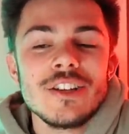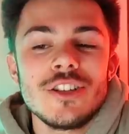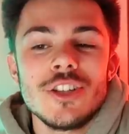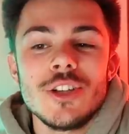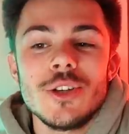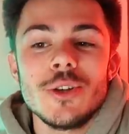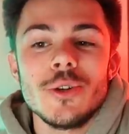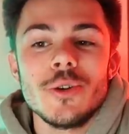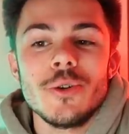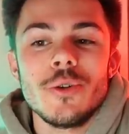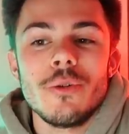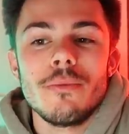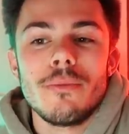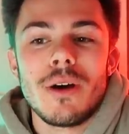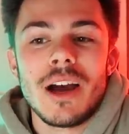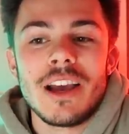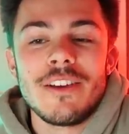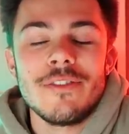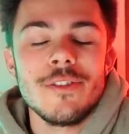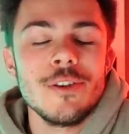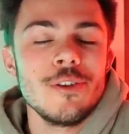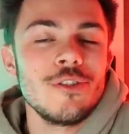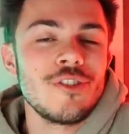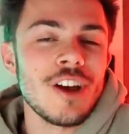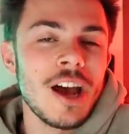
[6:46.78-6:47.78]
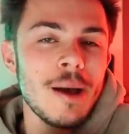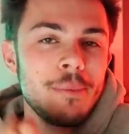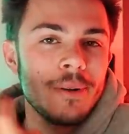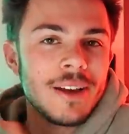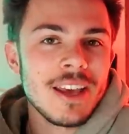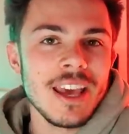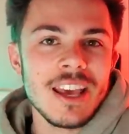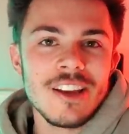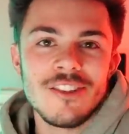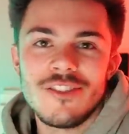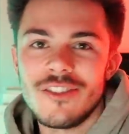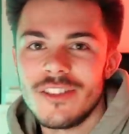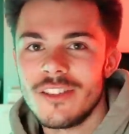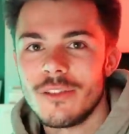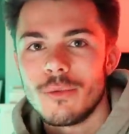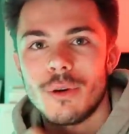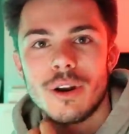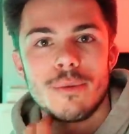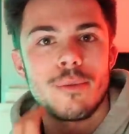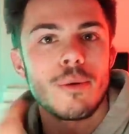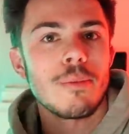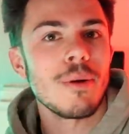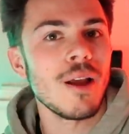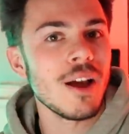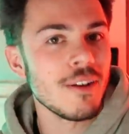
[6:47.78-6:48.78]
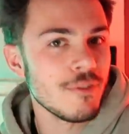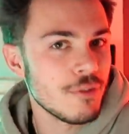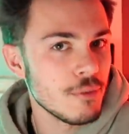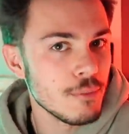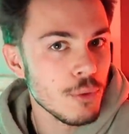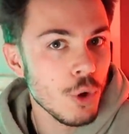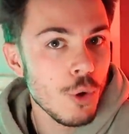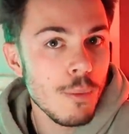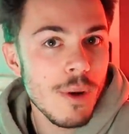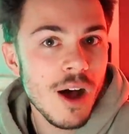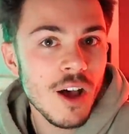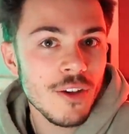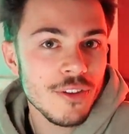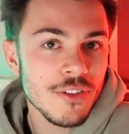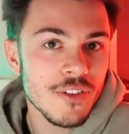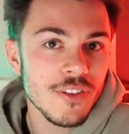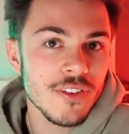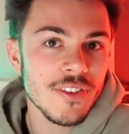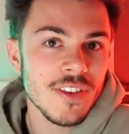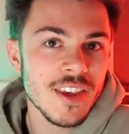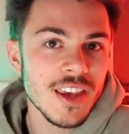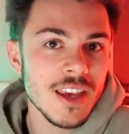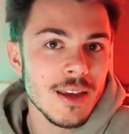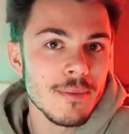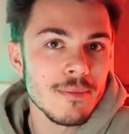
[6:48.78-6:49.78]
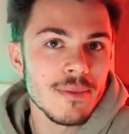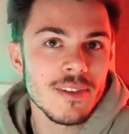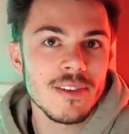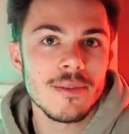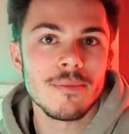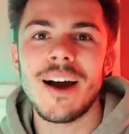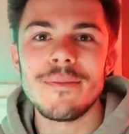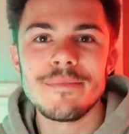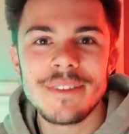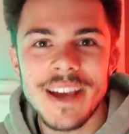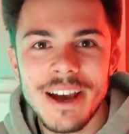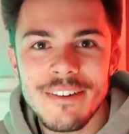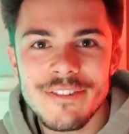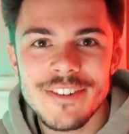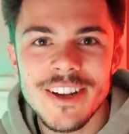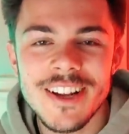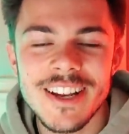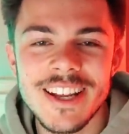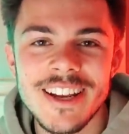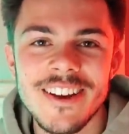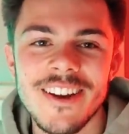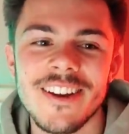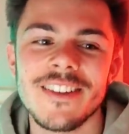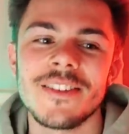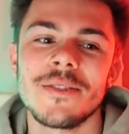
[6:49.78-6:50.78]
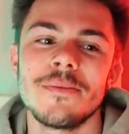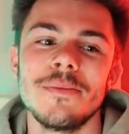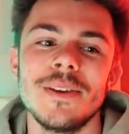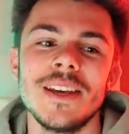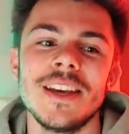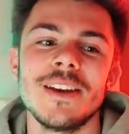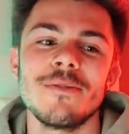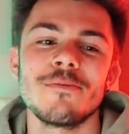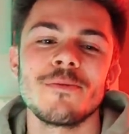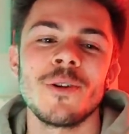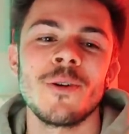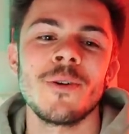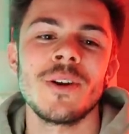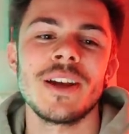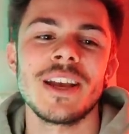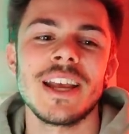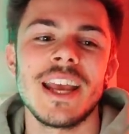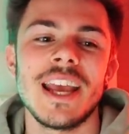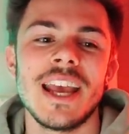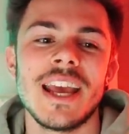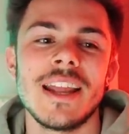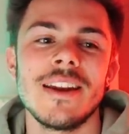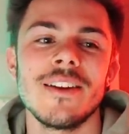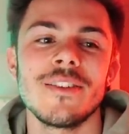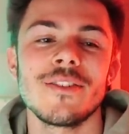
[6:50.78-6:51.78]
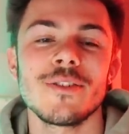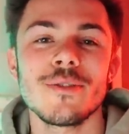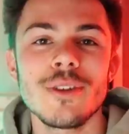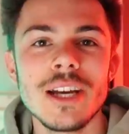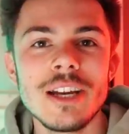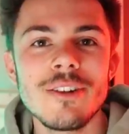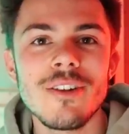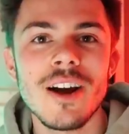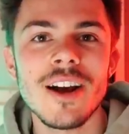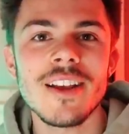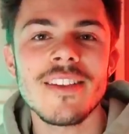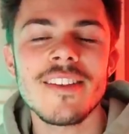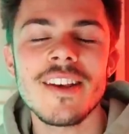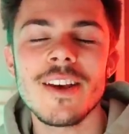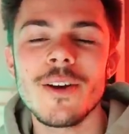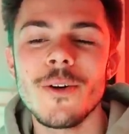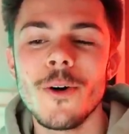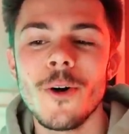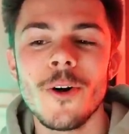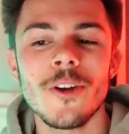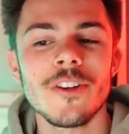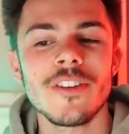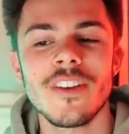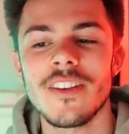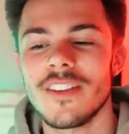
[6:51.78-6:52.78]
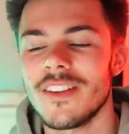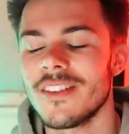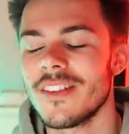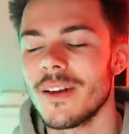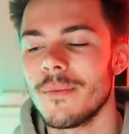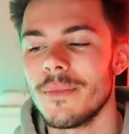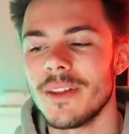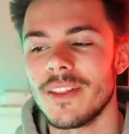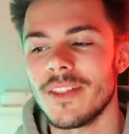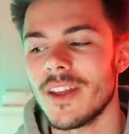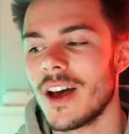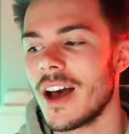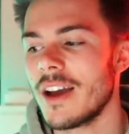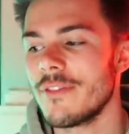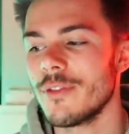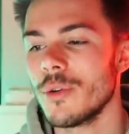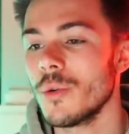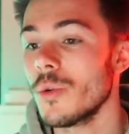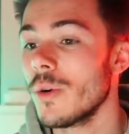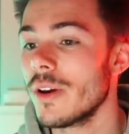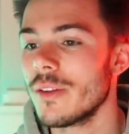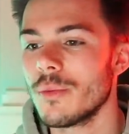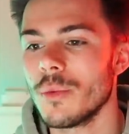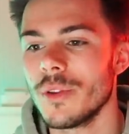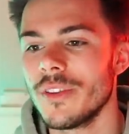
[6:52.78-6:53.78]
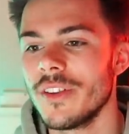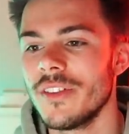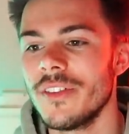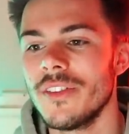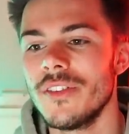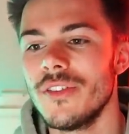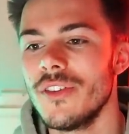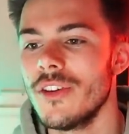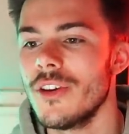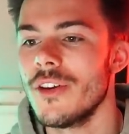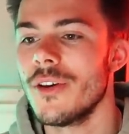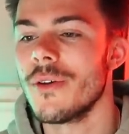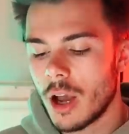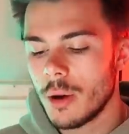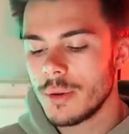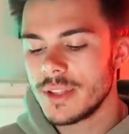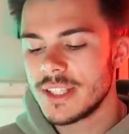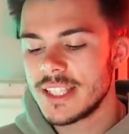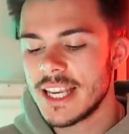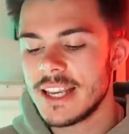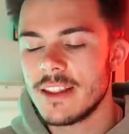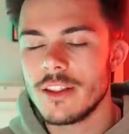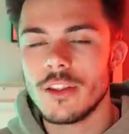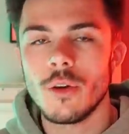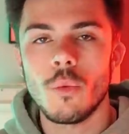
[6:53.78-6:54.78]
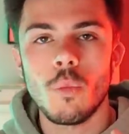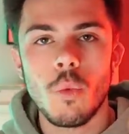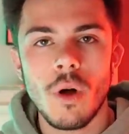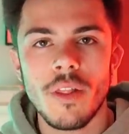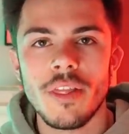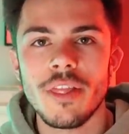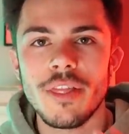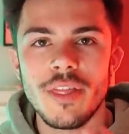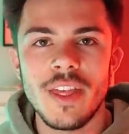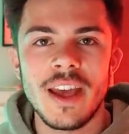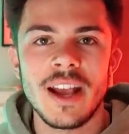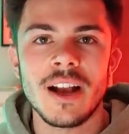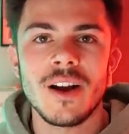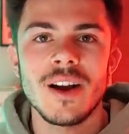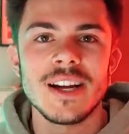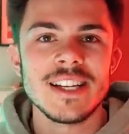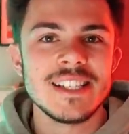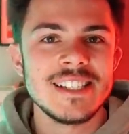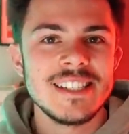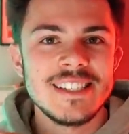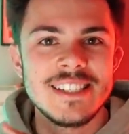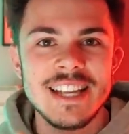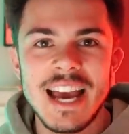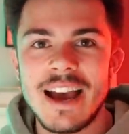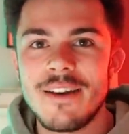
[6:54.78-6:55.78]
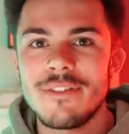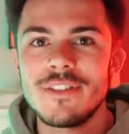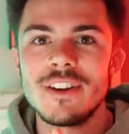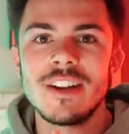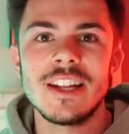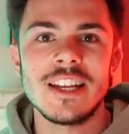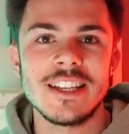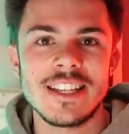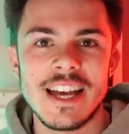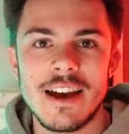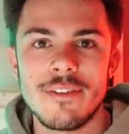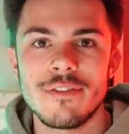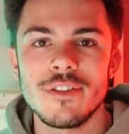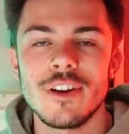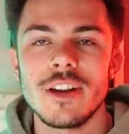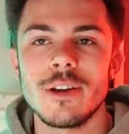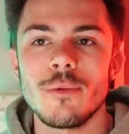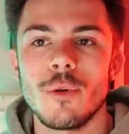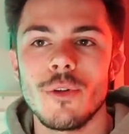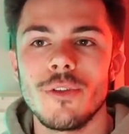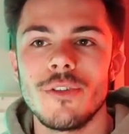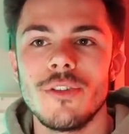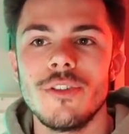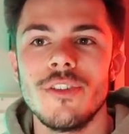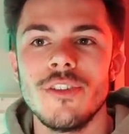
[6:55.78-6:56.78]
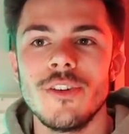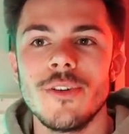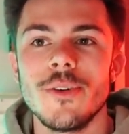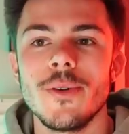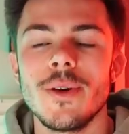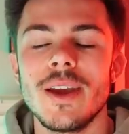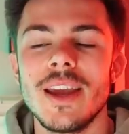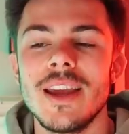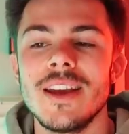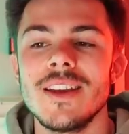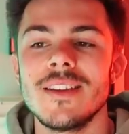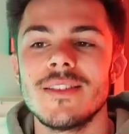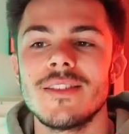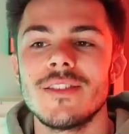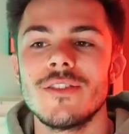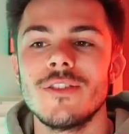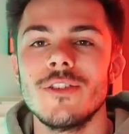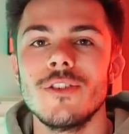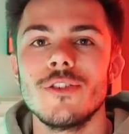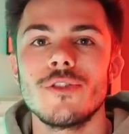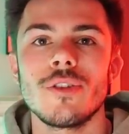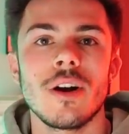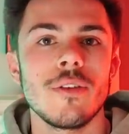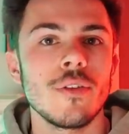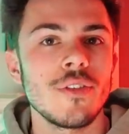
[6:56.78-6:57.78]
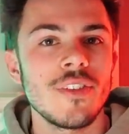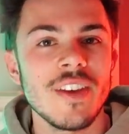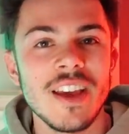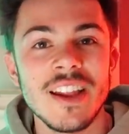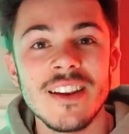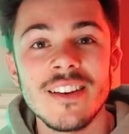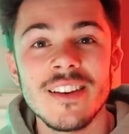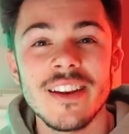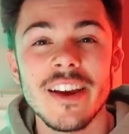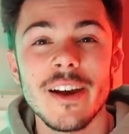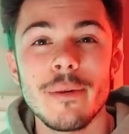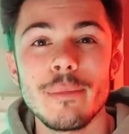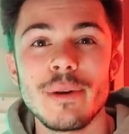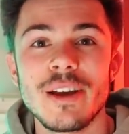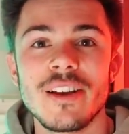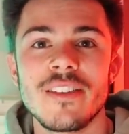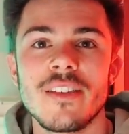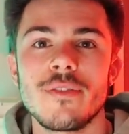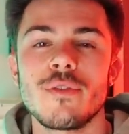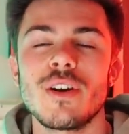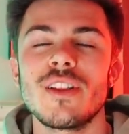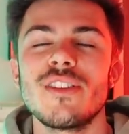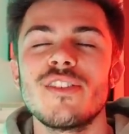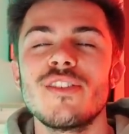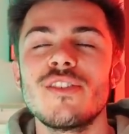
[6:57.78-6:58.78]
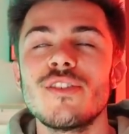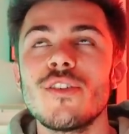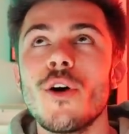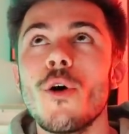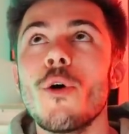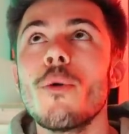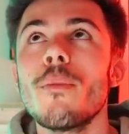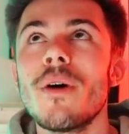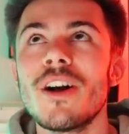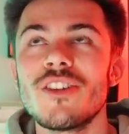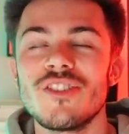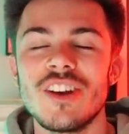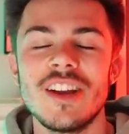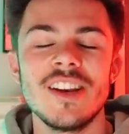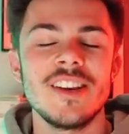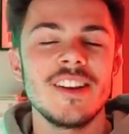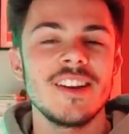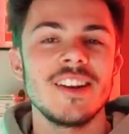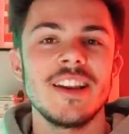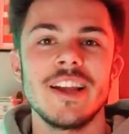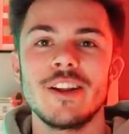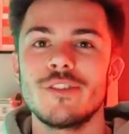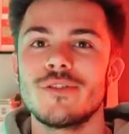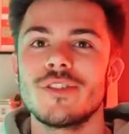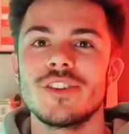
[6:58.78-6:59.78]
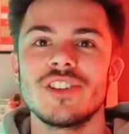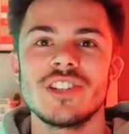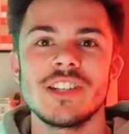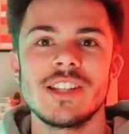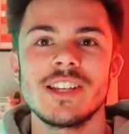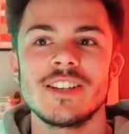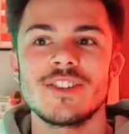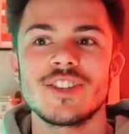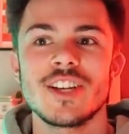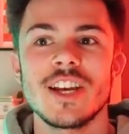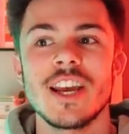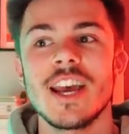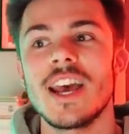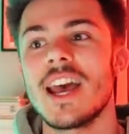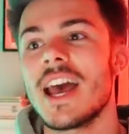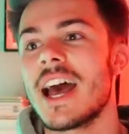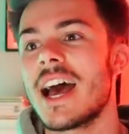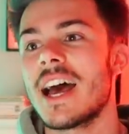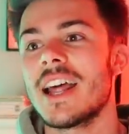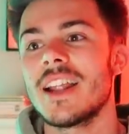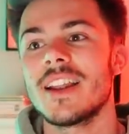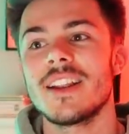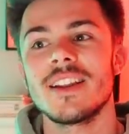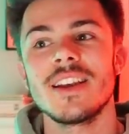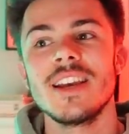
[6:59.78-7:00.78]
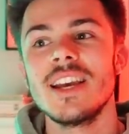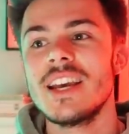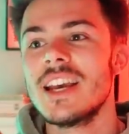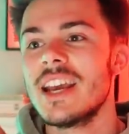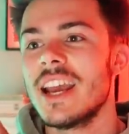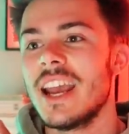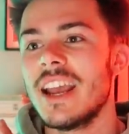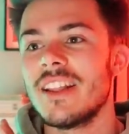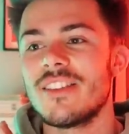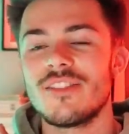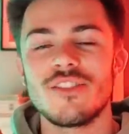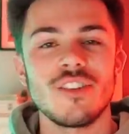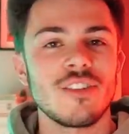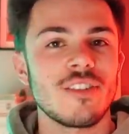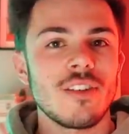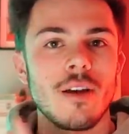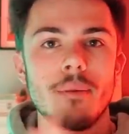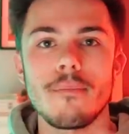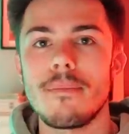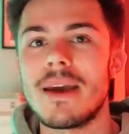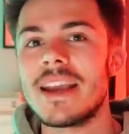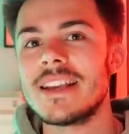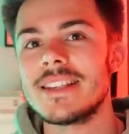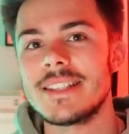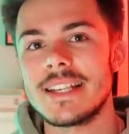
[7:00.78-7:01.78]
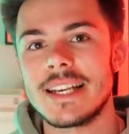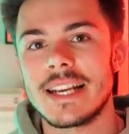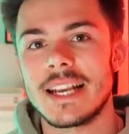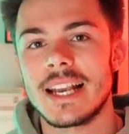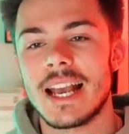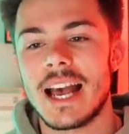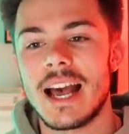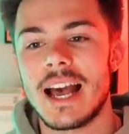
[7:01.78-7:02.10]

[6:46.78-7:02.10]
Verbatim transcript: to my future applications when I'm applying for more master's schemes. I'm definitely going to be enrolling in a screenwriting course because it's something that I've always wanted to do. I would say that the one thing I definitely, definitely want to do is to travel to India because I've read so much Indian literature this year and it's just amazing